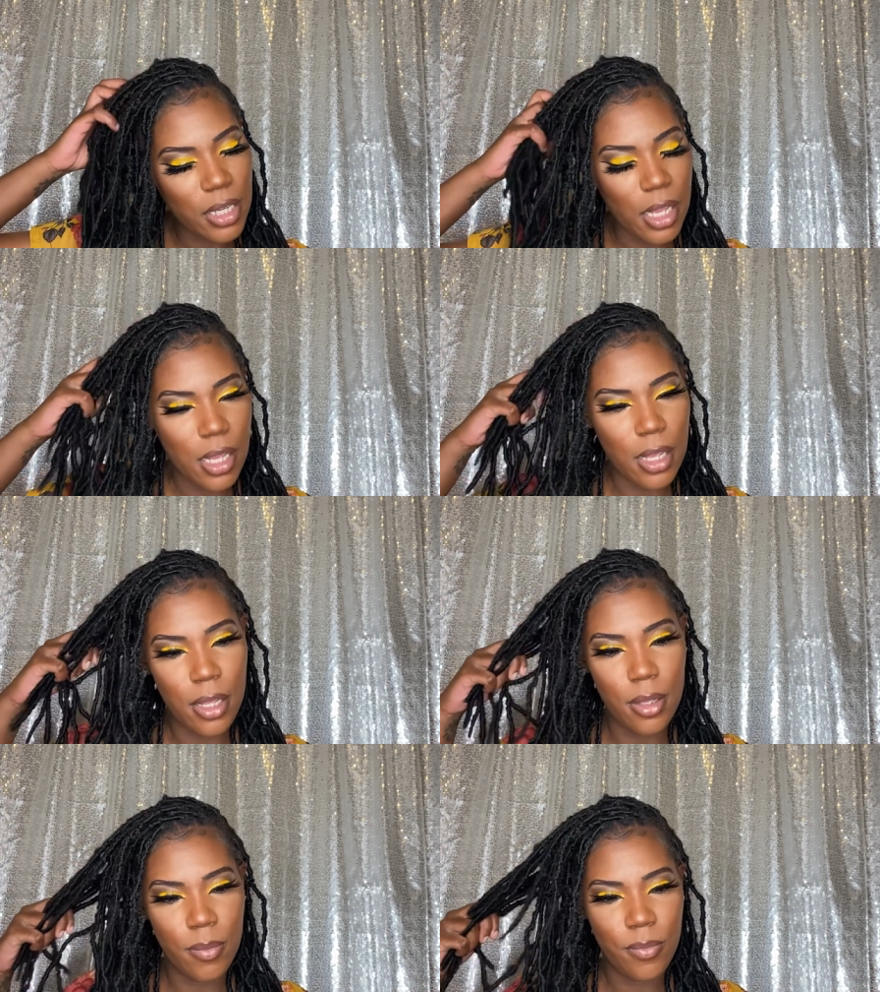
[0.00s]

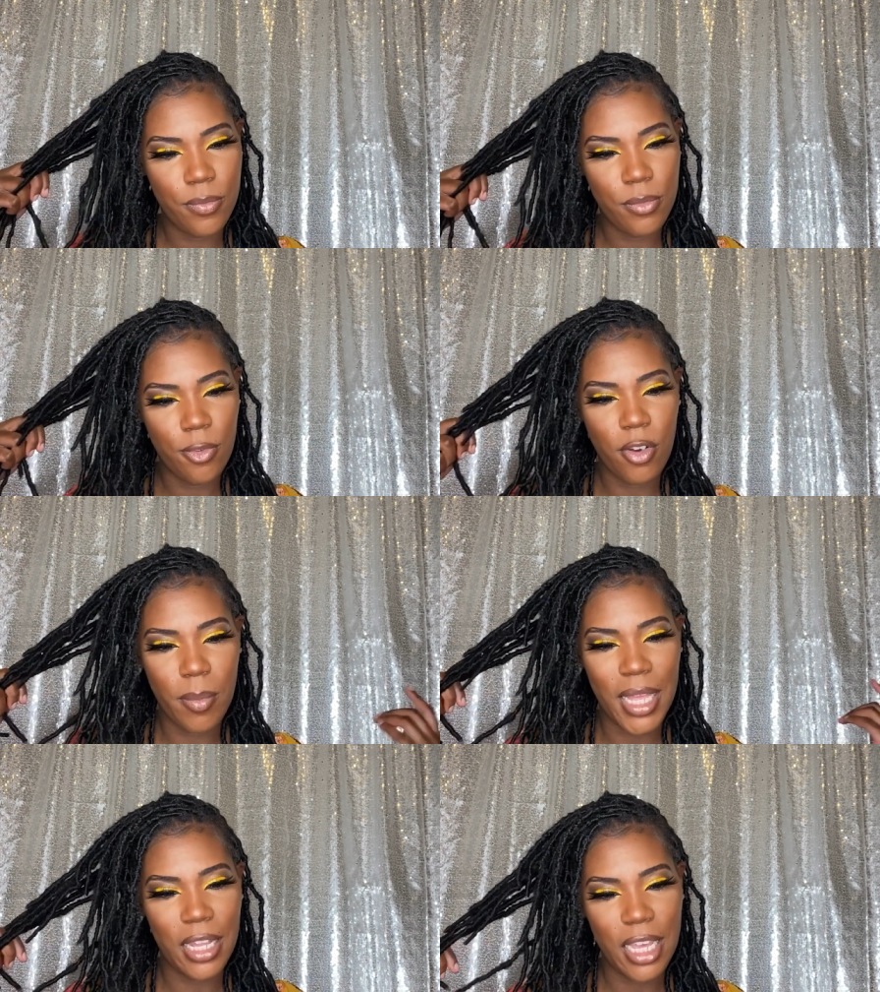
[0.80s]
from
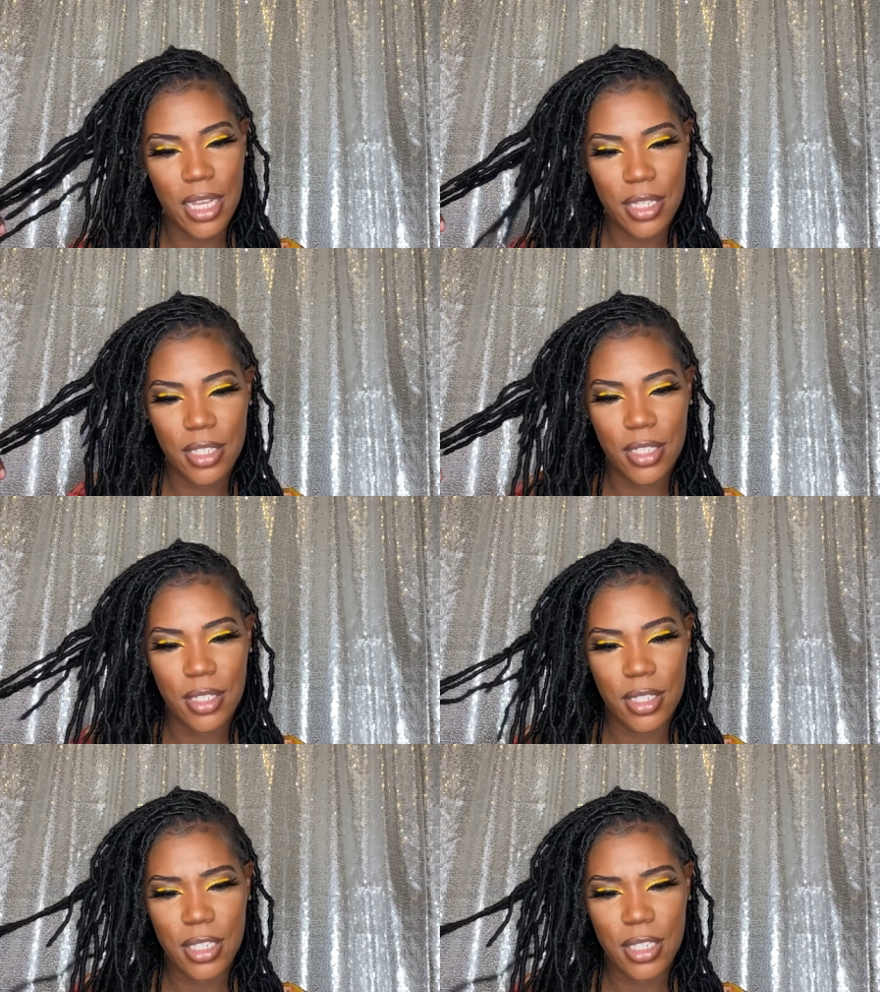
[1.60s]
my last